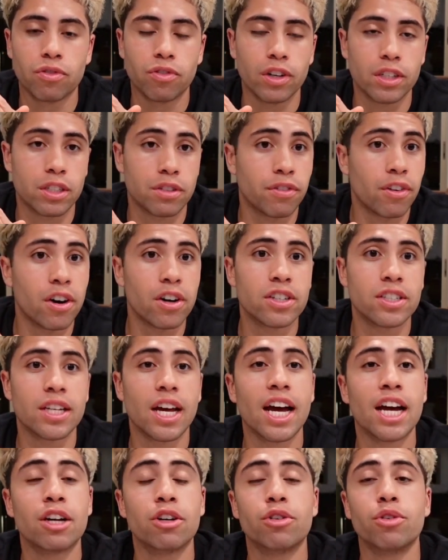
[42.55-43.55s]
As far as
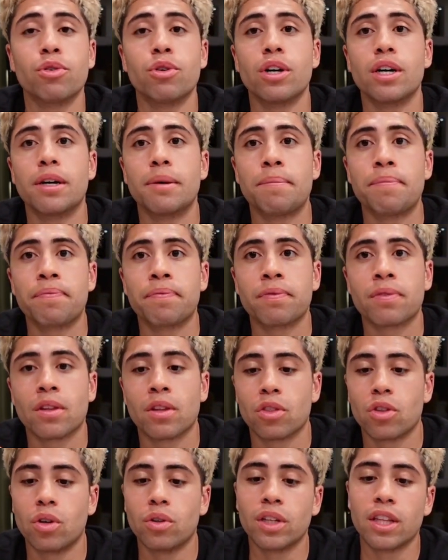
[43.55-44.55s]
I grew up,
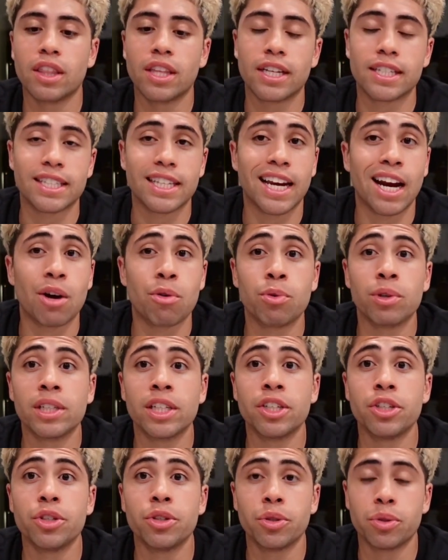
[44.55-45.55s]
the only things that I
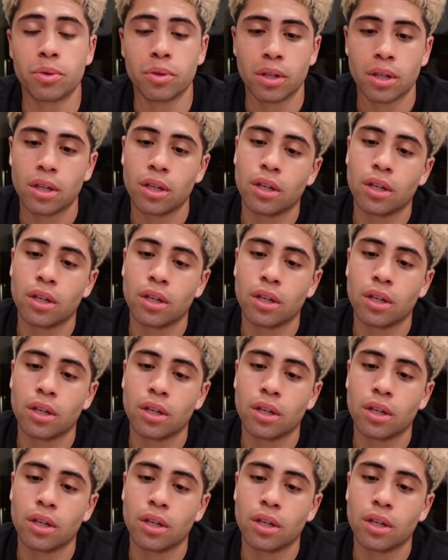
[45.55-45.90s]
really knew